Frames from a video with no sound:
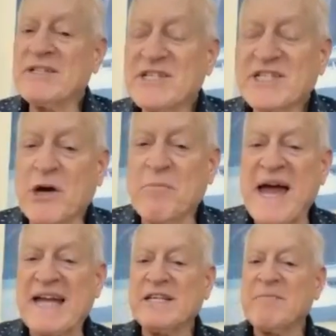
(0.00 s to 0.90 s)
just go
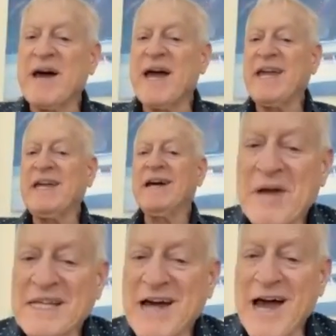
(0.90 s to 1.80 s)
back to my
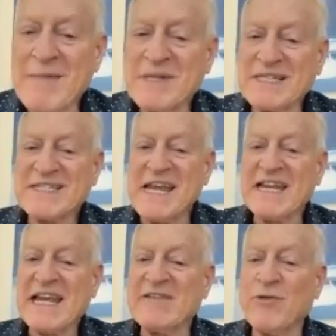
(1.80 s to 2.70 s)
time at the state
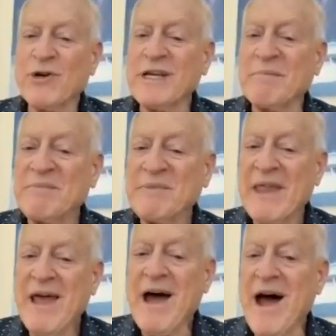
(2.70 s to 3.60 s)
of California.
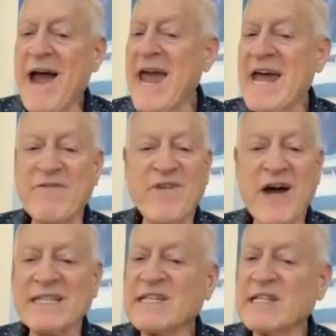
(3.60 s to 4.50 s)
I had to
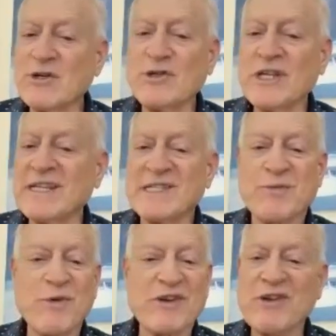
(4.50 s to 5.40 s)
find solutions
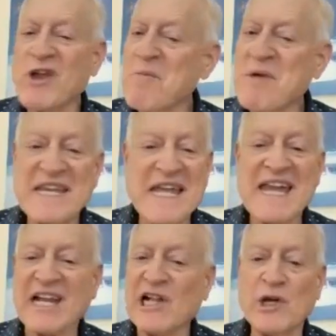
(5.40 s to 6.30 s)
where nobody
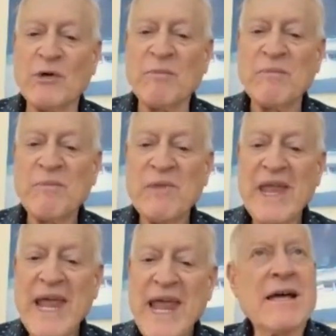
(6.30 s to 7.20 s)
had a clue.
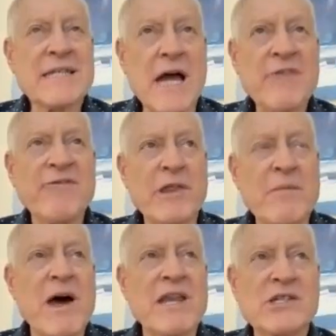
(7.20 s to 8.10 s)
Aside from the
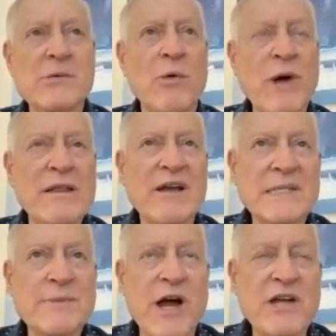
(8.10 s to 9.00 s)
Montezuma
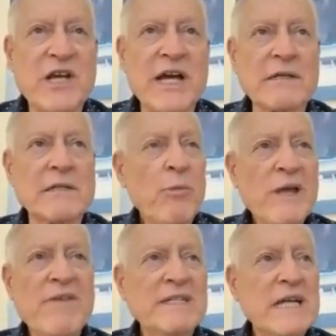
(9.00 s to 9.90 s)
Wetlands Project,
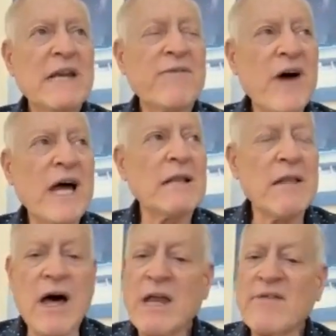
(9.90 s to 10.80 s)
we've identified a
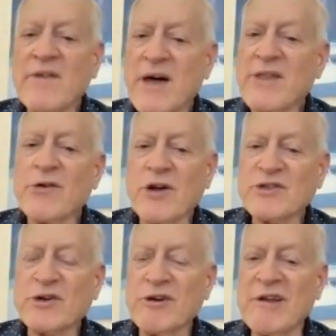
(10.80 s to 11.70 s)
lot of other
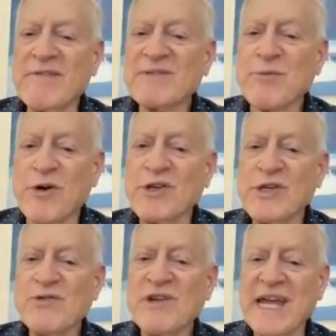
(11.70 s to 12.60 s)
alternatives where
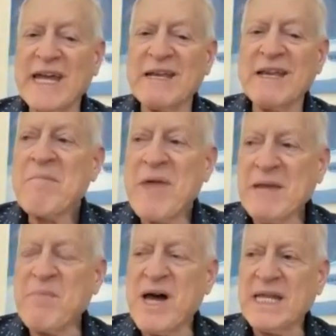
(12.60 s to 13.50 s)
you can
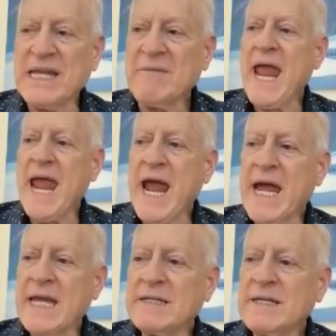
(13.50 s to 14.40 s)
make money
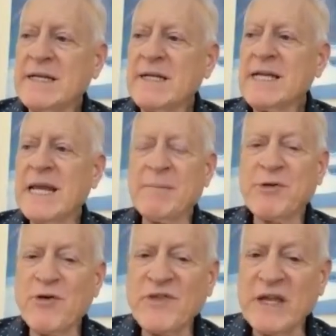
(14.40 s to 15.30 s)
and
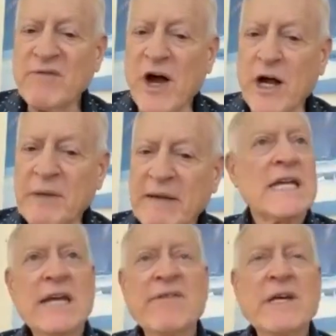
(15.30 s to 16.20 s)
improve the environment.
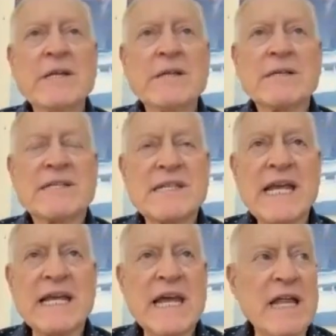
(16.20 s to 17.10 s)
Given the
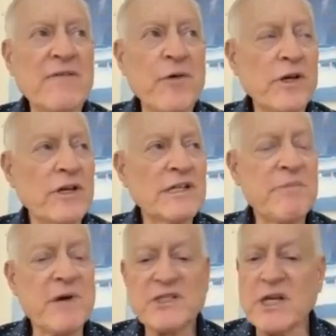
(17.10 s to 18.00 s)
state of California's
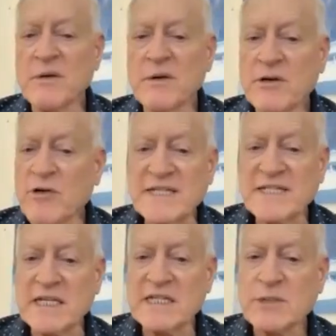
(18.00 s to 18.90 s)
budget
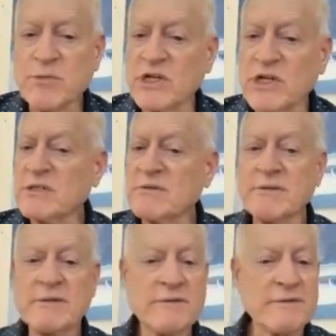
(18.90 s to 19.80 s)
crisis, which
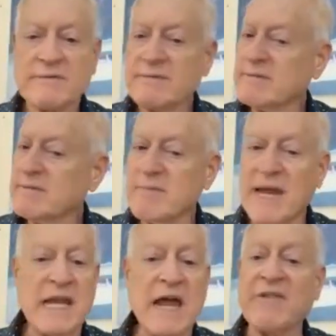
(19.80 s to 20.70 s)

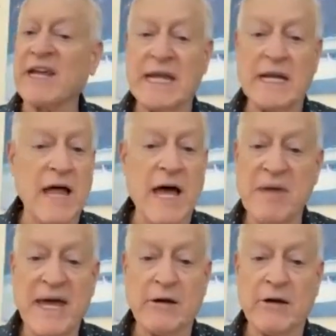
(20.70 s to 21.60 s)
may never get a lot
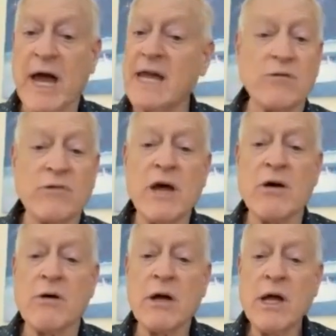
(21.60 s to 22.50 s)
better, I don't
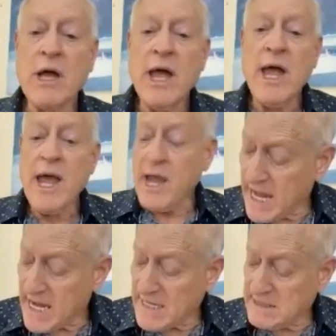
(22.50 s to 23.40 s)
know.
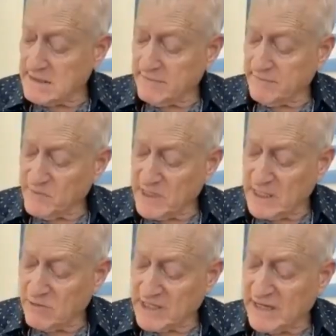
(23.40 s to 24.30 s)
And,
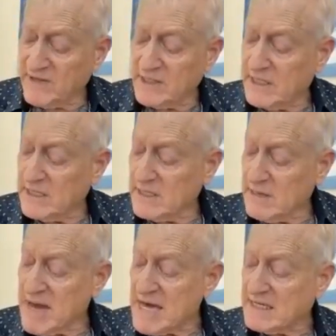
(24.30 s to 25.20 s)
given the
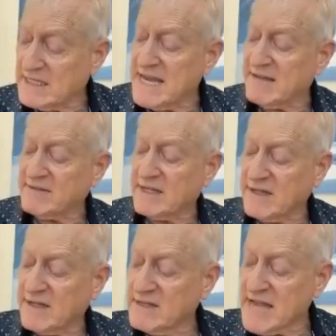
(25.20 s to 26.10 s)
amount of debt that
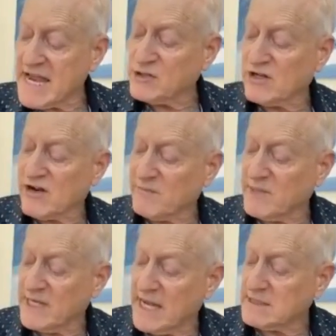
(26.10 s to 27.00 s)
the national
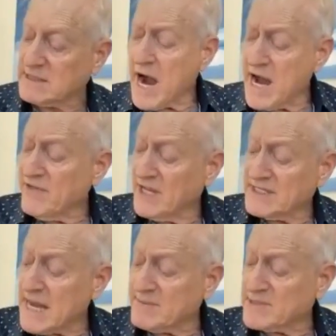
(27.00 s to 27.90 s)
government has, I think
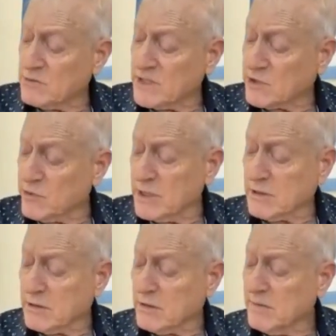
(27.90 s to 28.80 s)
it's absolutely
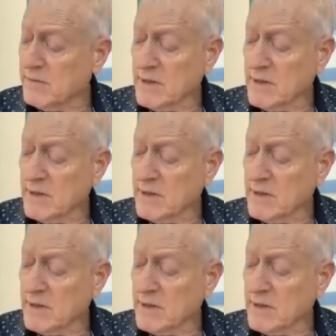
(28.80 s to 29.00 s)
critical